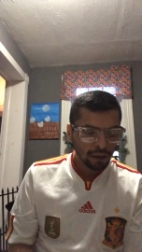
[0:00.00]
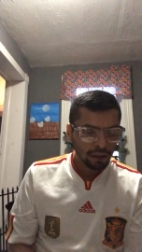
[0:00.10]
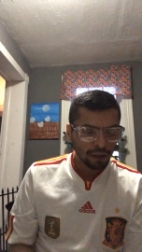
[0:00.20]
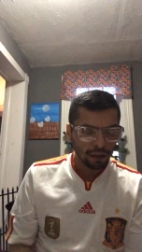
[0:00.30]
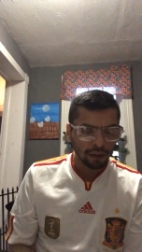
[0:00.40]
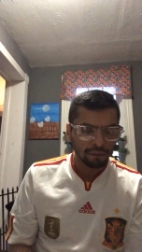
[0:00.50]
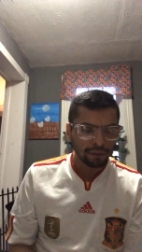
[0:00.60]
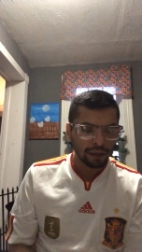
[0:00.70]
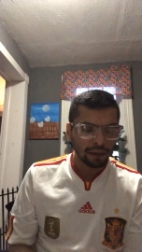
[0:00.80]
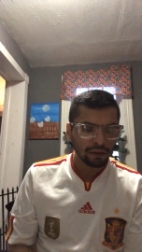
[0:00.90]

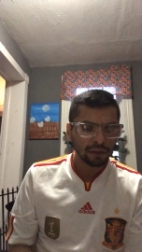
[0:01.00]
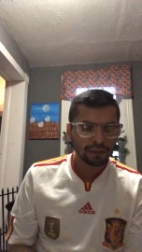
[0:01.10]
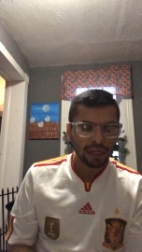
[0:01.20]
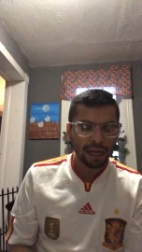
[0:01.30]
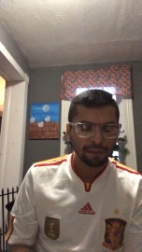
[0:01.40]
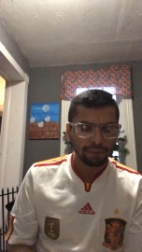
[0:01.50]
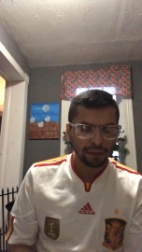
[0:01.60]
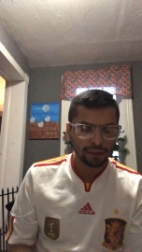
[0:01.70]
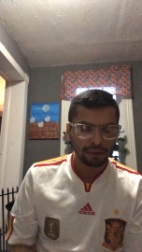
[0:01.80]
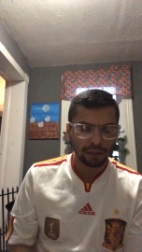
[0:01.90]
Another type
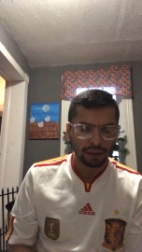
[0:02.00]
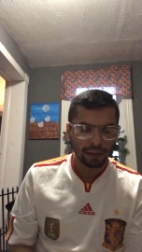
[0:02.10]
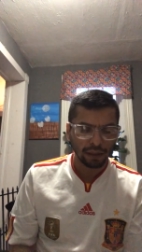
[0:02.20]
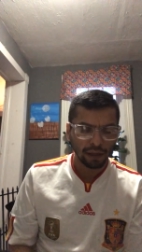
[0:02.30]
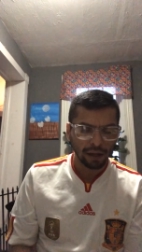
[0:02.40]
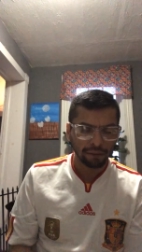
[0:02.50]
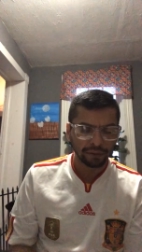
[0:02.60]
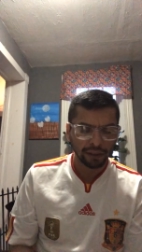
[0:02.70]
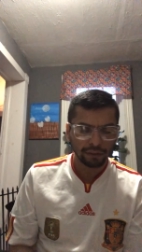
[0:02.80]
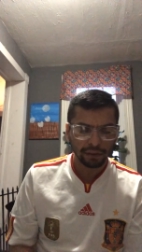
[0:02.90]
is the
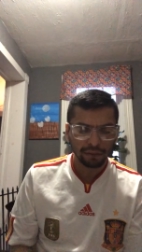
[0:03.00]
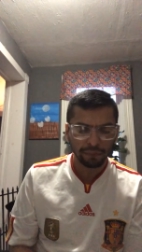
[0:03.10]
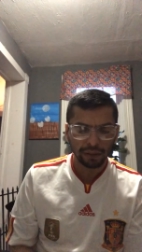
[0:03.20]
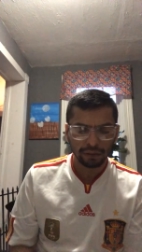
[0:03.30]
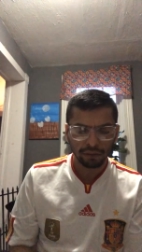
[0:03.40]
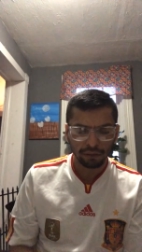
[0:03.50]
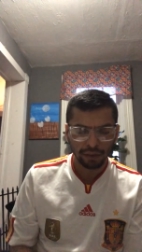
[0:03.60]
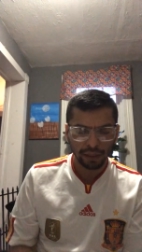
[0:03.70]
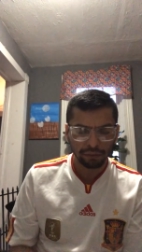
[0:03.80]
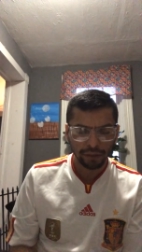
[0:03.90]
untethered personal
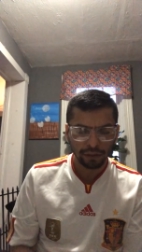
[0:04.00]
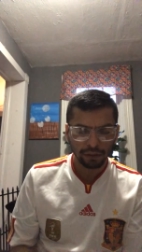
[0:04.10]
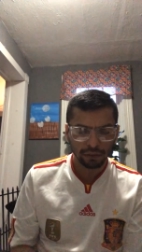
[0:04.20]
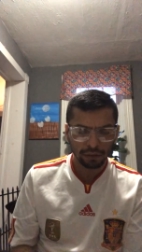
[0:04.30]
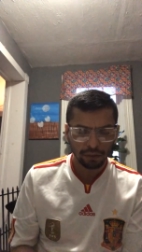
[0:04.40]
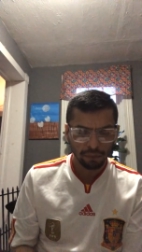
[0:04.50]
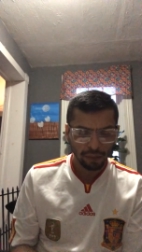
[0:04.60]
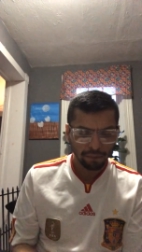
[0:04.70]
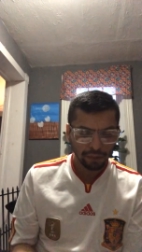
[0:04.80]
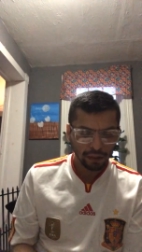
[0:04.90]
health records.
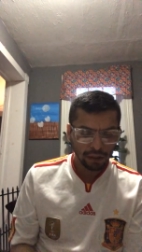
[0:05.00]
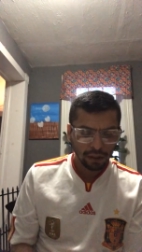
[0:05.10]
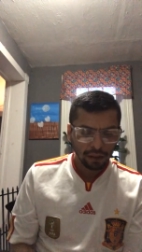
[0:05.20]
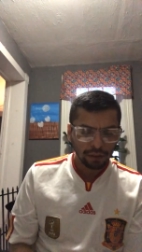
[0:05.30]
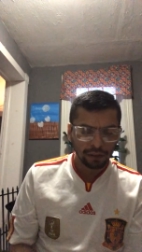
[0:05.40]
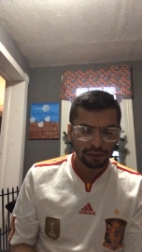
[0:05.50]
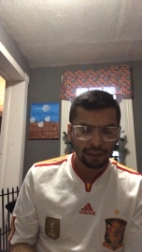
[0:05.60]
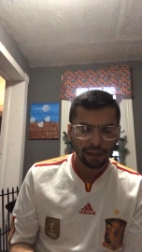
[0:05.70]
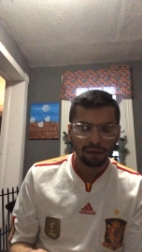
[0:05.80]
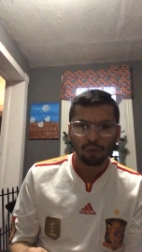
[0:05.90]
These
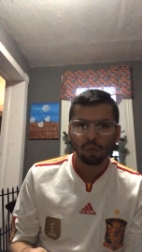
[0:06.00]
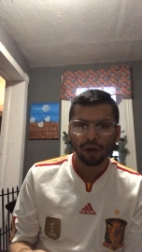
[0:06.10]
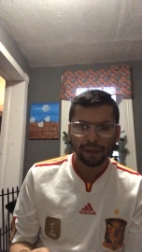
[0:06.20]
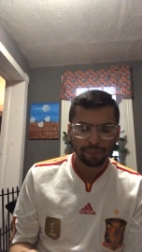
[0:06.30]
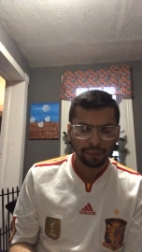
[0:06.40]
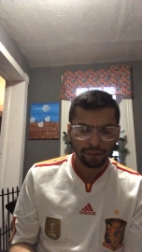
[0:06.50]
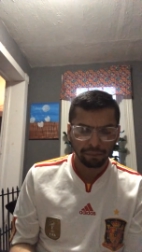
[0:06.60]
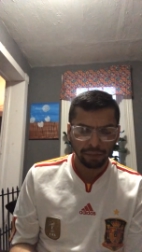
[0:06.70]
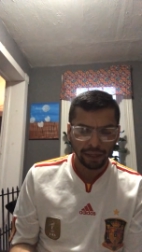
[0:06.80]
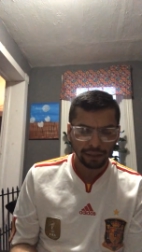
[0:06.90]
are
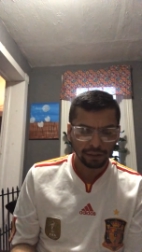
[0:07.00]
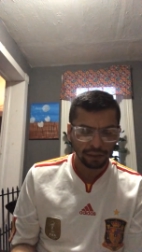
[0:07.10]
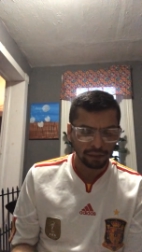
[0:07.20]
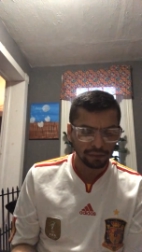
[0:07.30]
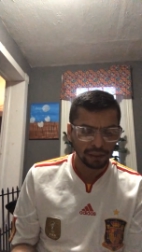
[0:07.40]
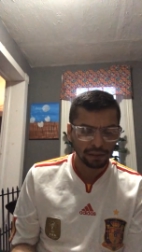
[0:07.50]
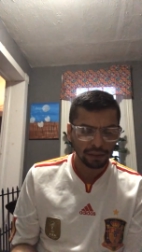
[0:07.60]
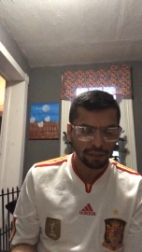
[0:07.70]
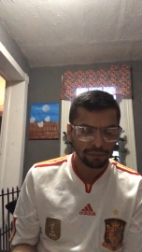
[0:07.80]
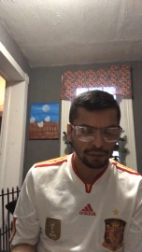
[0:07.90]
web-based
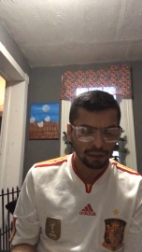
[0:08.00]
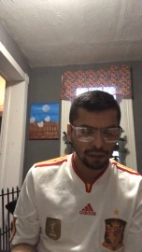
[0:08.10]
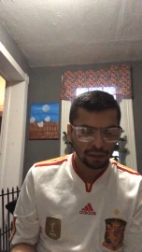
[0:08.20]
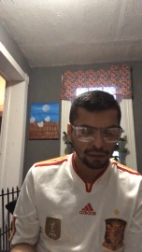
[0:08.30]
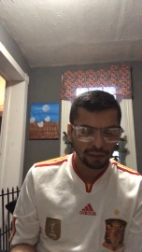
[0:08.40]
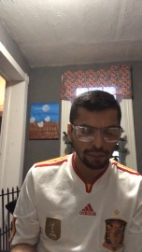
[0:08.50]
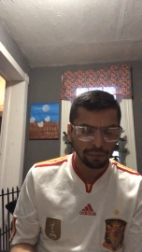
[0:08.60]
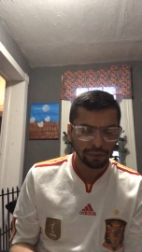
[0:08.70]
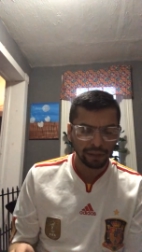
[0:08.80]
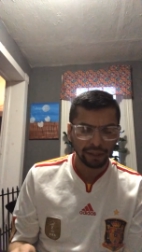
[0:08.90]
systems
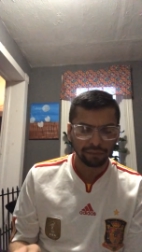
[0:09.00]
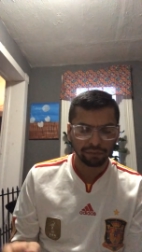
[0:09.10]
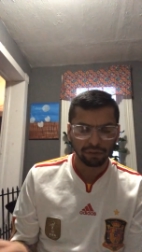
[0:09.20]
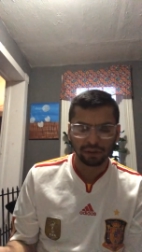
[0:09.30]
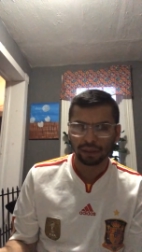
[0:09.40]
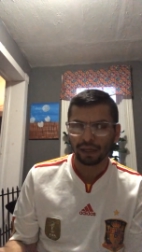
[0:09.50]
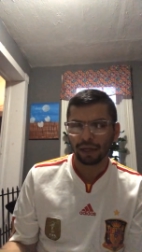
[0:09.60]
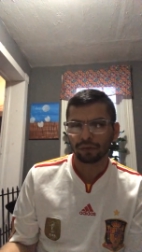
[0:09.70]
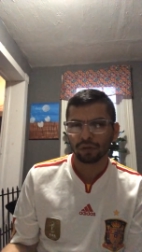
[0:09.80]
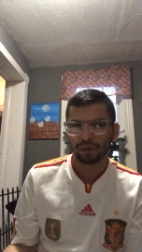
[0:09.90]
separate from the
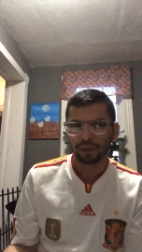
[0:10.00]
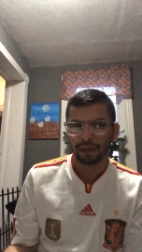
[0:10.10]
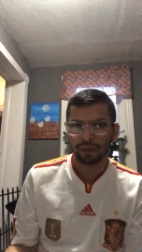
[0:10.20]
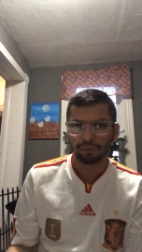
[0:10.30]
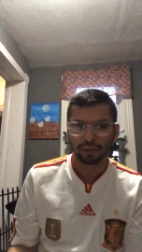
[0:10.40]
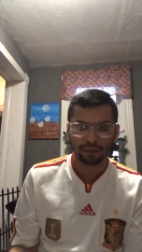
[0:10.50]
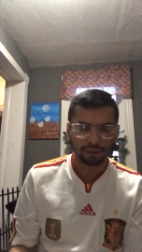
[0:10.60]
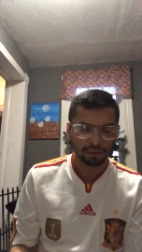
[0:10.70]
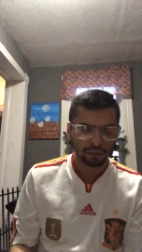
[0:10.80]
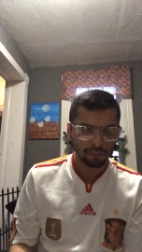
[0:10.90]
electronic health
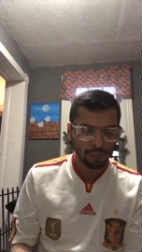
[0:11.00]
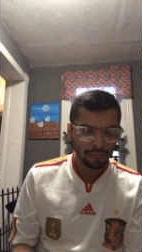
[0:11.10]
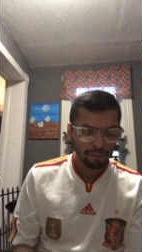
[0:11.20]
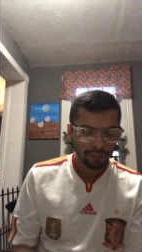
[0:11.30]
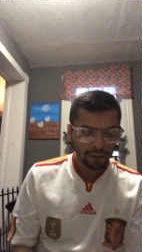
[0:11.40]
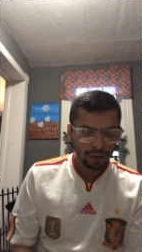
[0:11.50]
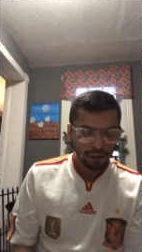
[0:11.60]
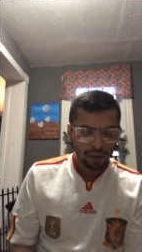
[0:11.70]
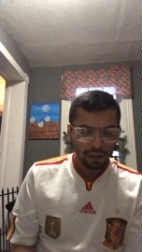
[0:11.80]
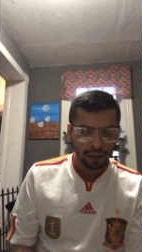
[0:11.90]
records.
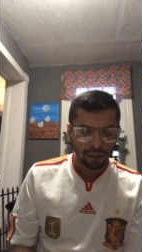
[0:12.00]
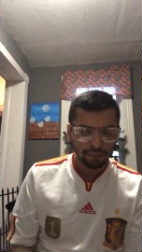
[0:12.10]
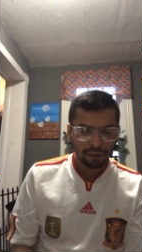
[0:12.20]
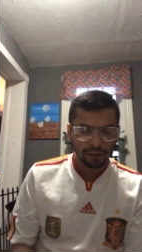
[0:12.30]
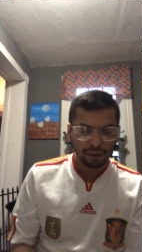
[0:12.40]
The